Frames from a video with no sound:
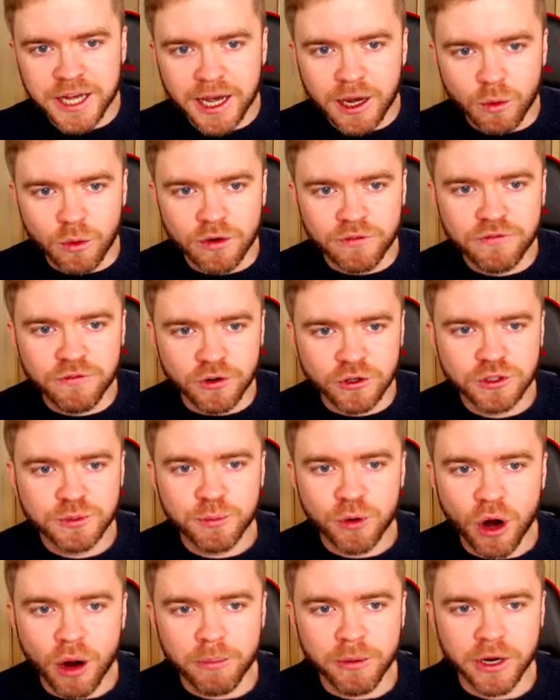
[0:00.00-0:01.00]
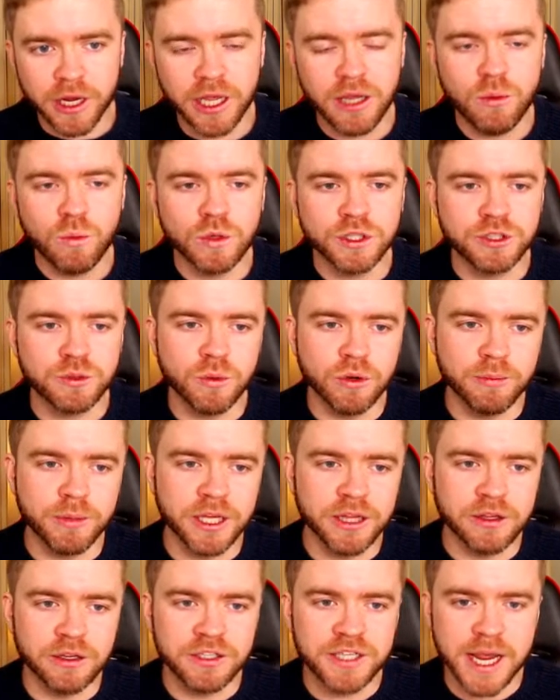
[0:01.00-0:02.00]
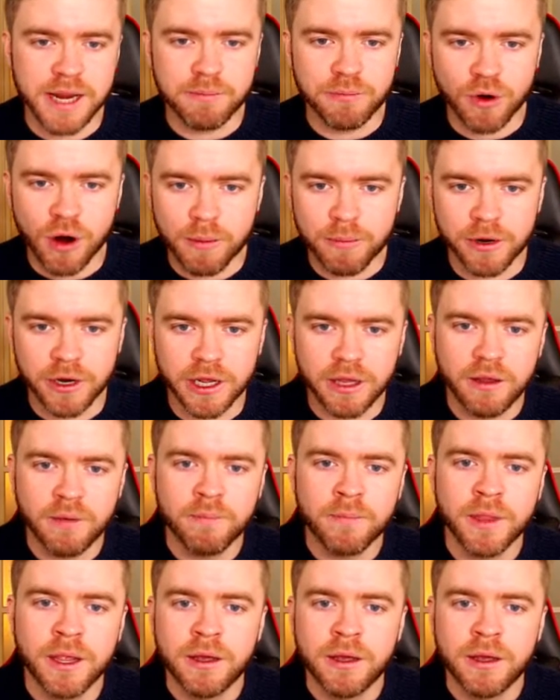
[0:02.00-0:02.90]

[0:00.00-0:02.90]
our first property, which will be the date property.